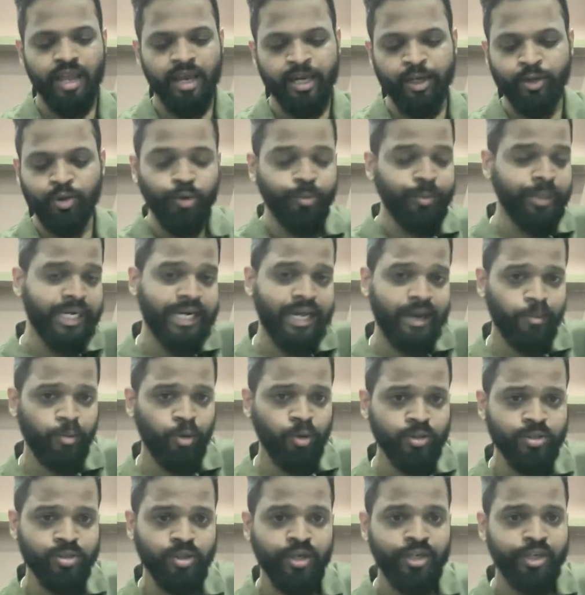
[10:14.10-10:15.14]
It could be
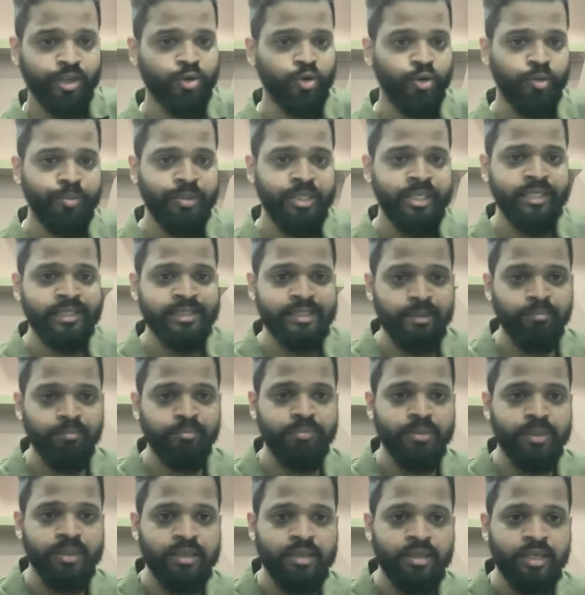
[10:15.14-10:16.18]
demos, or it could be
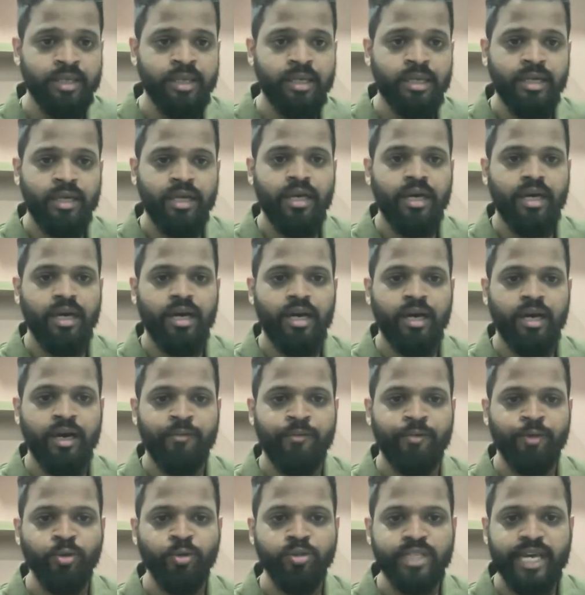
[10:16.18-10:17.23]
simple
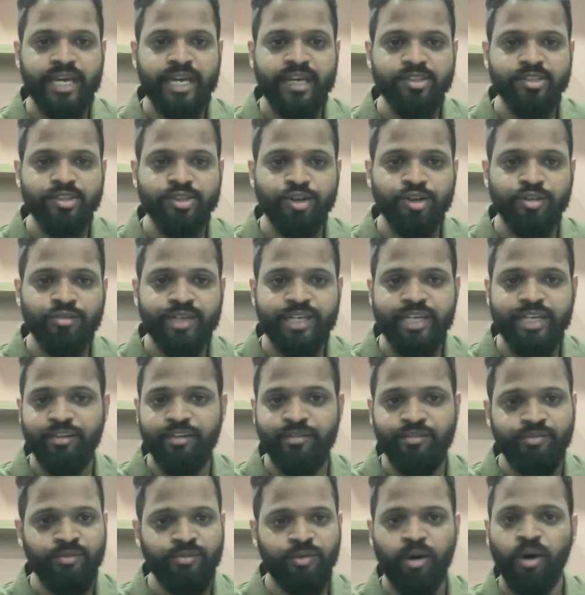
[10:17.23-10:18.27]
few seconds of
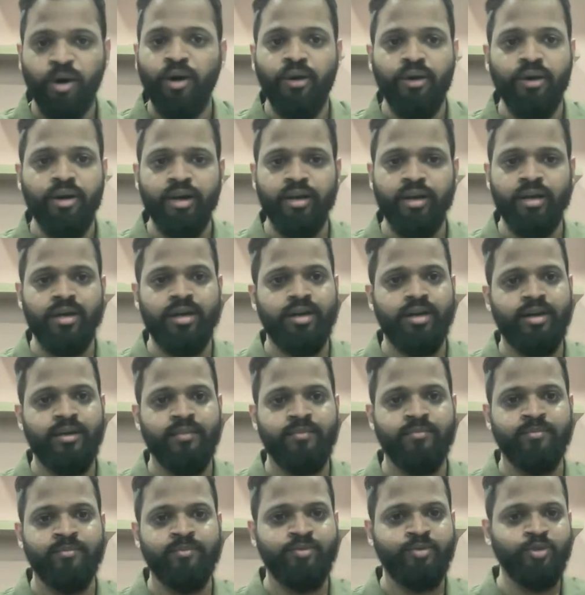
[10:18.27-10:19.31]
GIF, or
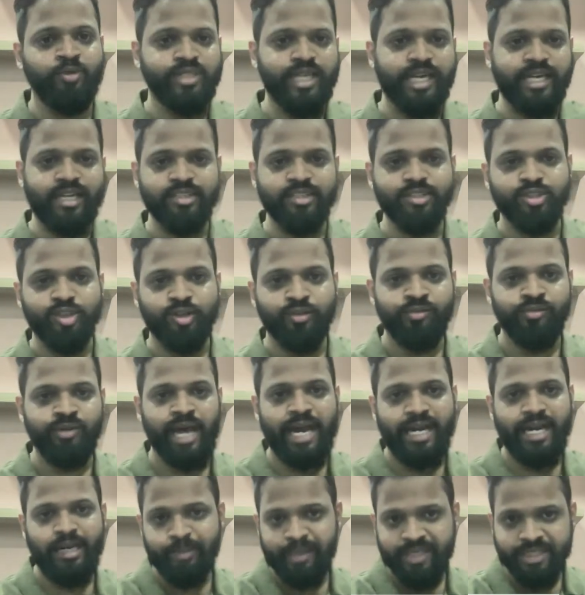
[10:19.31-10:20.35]
few seconds of
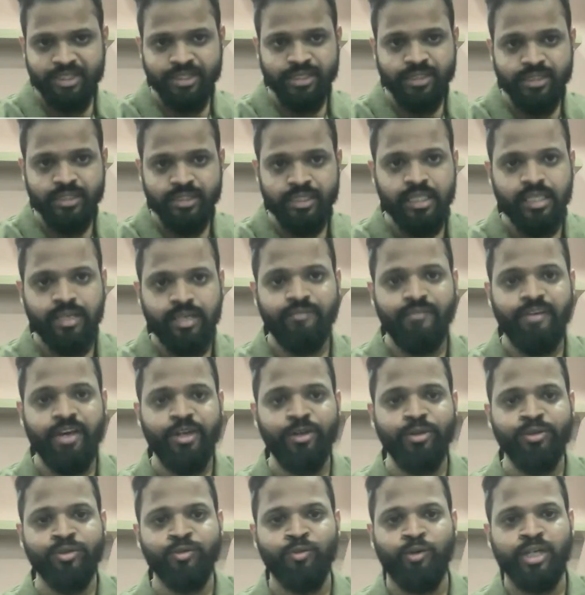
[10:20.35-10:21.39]
animation,
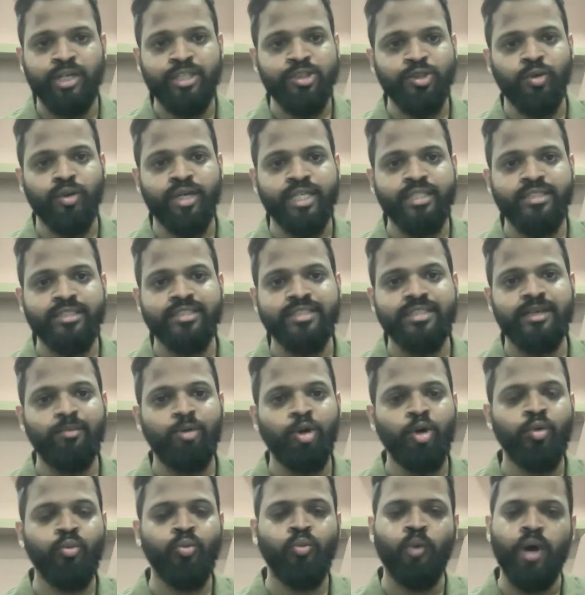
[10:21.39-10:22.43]
where one is
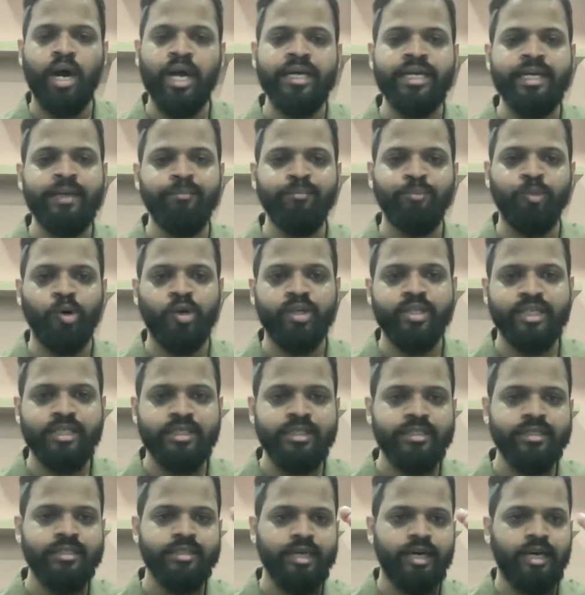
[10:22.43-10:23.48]
about one
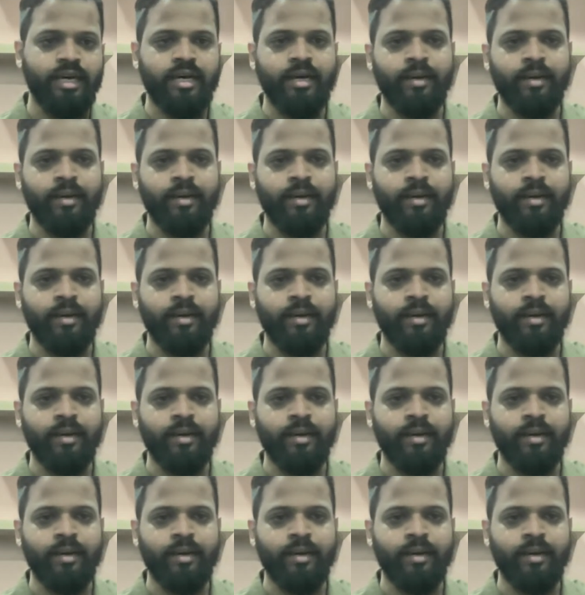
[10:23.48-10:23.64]
important